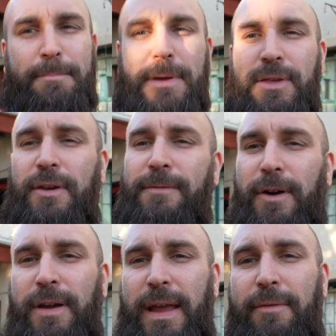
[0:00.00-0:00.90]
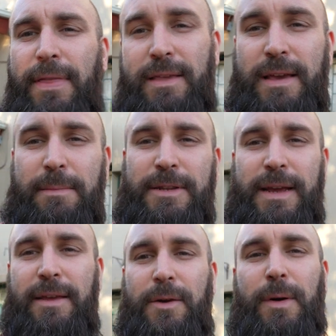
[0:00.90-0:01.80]
But so far everything's coming
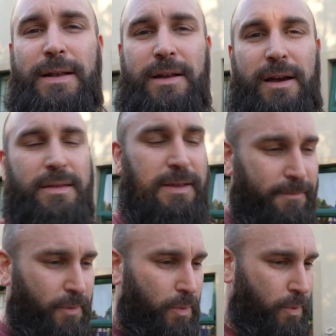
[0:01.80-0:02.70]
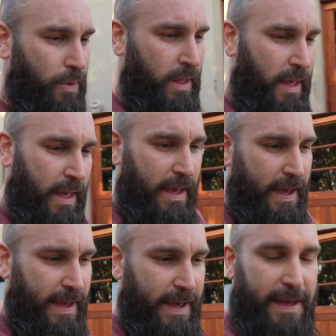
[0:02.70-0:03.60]
together quite nicely for
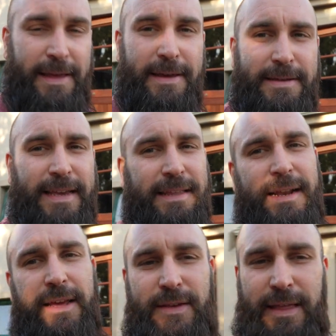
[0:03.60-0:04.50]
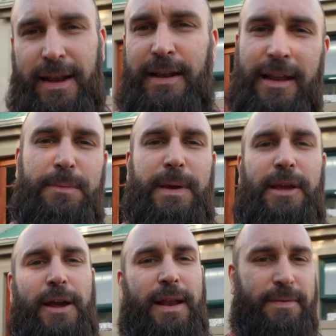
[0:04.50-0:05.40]
Saturday, so that at least we can
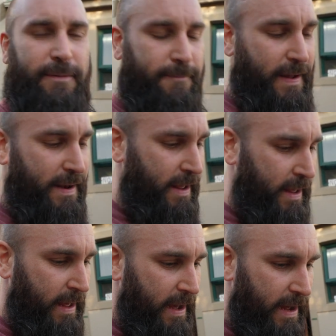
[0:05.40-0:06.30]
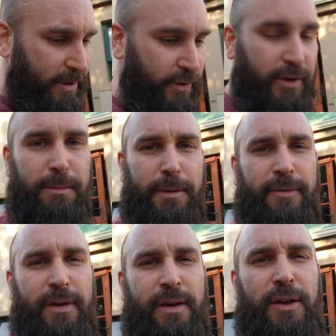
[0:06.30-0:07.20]
go and have some fun, do a little bit
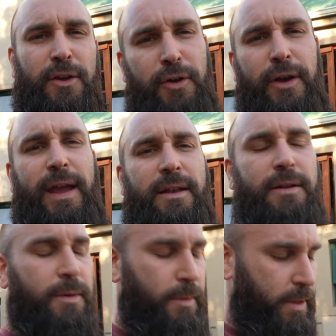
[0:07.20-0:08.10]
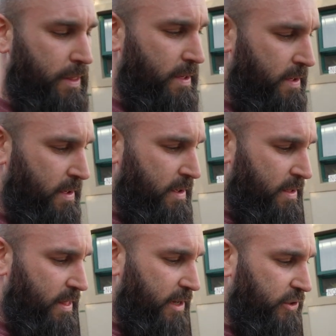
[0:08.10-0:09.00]
of a year end with
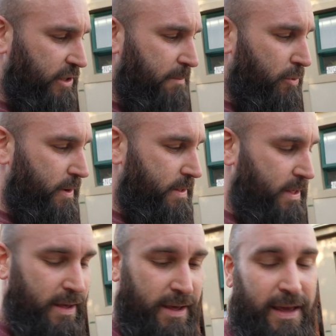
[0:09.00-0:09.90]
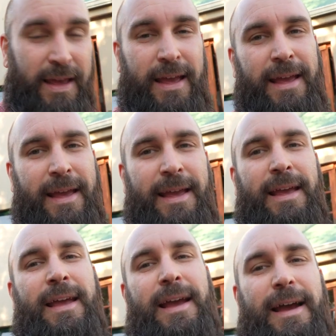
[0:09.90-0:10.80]
the SJ boys,
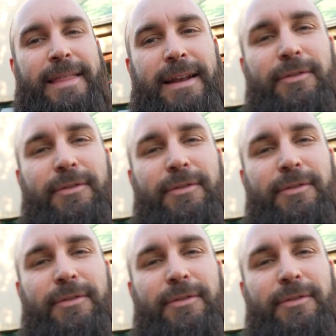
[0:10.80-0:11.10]
and then I've